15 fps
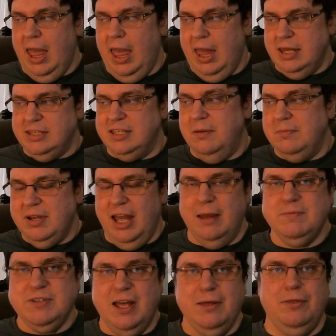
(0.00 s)
And
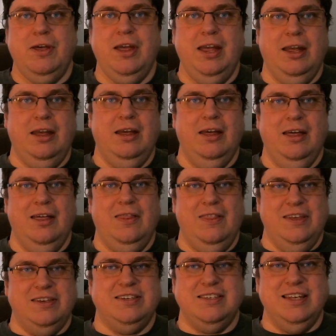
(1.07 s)
sometimes I think
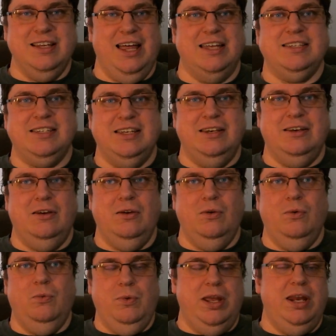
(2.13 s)
this is a lesson
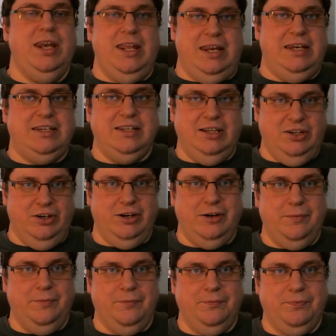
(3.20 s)
we need to learn.